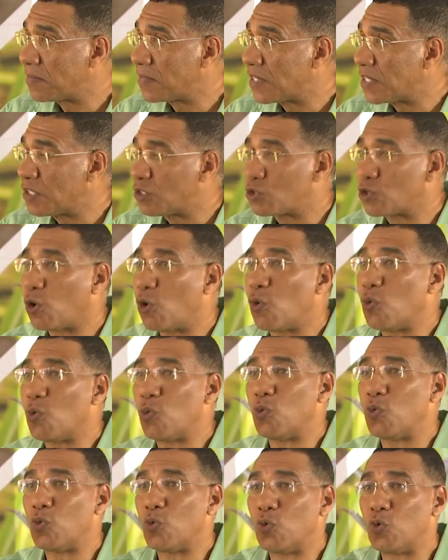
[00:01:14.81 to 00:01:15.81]
So
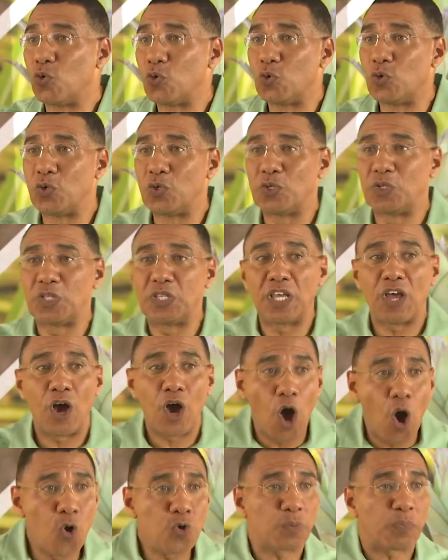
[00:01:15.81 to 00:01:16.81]
the
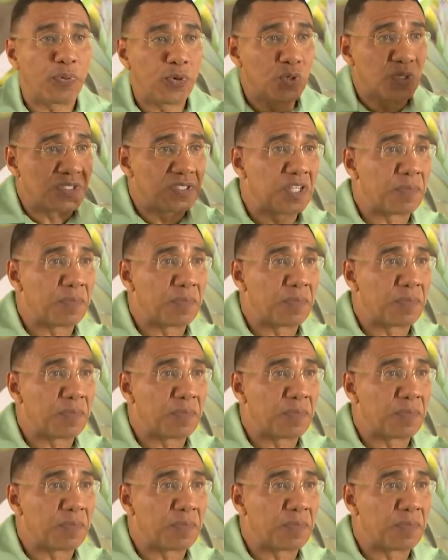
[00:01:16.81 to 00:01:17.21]
output,